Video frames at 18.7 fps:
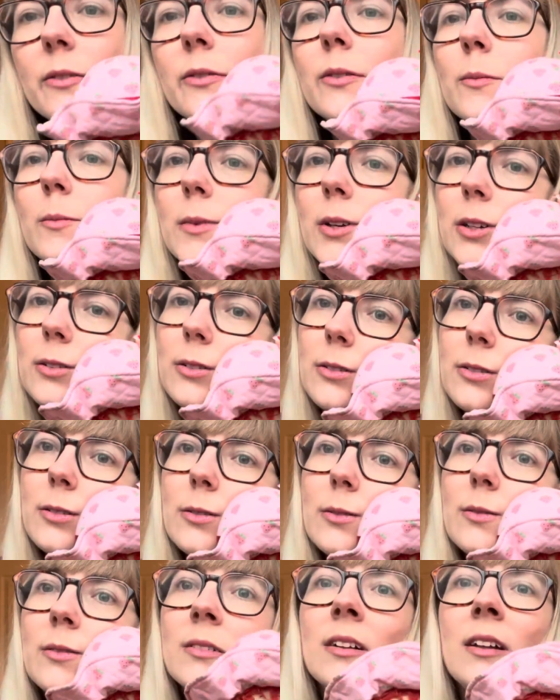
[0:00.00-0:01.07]
for me,
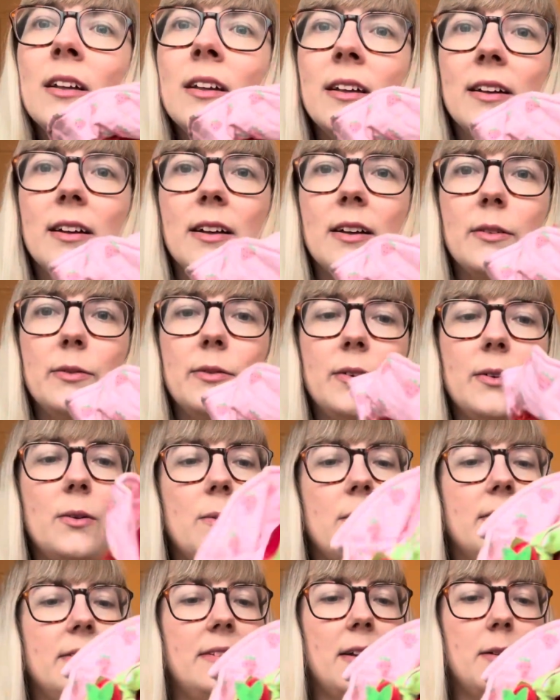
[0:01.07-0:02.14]
so I feel
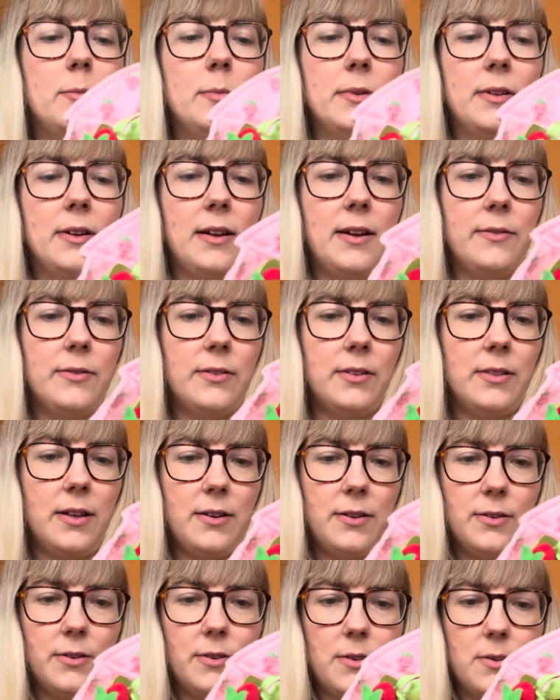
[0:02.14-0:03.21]
quite sad that I have to let
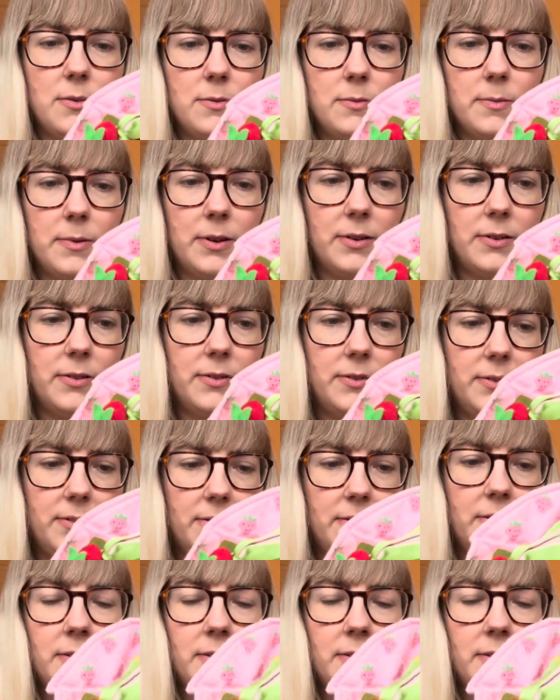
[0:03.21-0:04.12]
her go because,